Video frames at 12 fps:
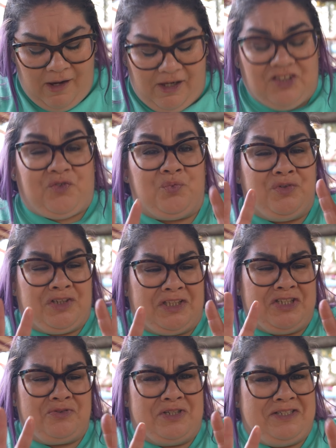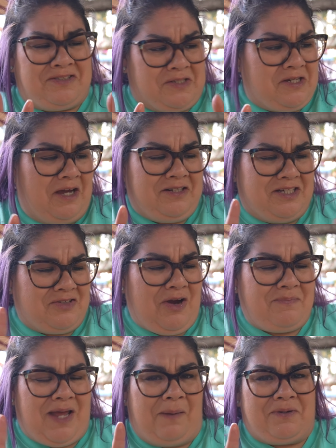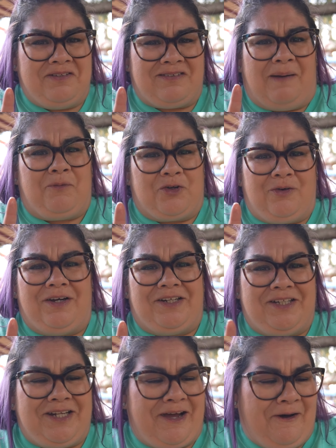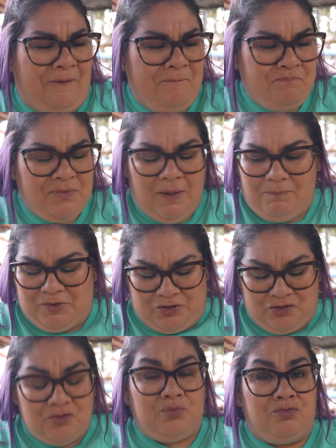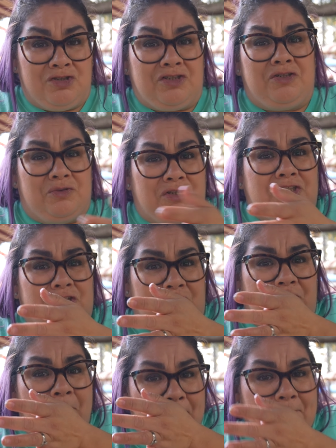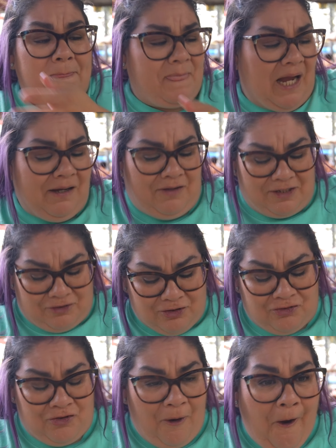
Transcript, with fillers: It's really greasy. I didn't grab napkins, and I'm regretting it now. But this is really, really good. I like this.